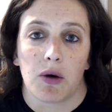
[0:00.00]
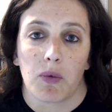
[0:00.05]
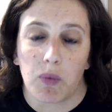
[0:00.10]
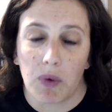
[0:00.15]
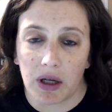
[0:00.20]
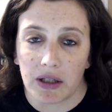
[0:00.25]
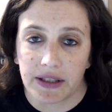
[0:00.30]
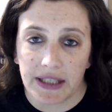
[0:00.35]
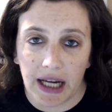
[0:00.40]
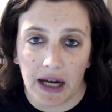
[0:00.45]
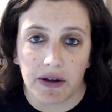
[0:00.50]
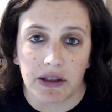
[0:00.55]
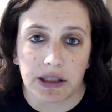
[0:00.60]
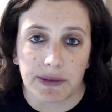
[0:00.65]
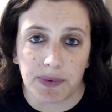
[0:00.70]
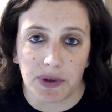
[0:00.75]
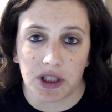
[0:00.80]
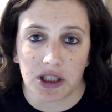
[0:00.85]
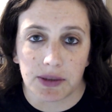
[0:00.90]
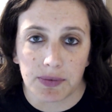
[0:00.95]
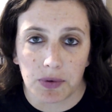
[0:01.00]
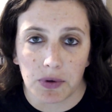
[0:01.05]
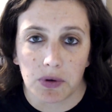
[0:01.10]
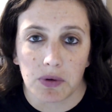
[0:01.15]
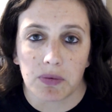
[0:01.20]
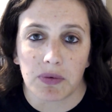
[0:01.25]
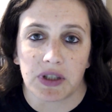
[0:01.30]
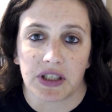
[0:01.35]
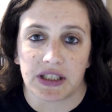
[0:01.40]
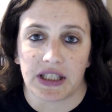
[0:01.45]
Well, now it's
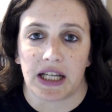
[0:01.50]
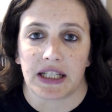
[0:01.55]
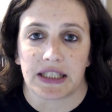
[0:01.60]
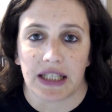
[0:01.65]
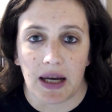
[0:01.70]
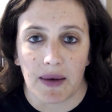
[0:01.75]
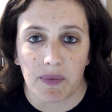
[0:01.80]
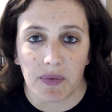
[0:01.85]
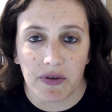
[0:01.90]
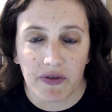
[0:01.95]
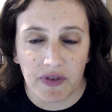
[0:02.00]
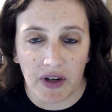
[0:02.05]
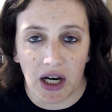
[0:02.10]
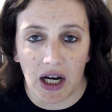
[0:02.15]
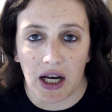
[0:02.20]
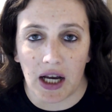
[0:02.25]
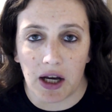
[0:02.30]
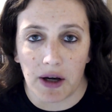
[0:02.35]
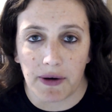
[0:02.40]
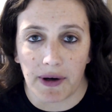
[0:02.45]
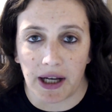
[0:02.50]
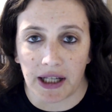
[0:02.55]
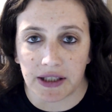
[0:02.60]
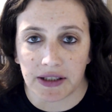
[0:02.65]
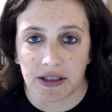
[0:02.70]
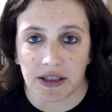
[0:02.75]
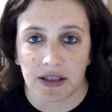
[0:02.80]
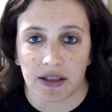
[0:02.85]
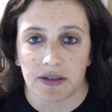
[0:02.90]
possible with SetApp for iOS.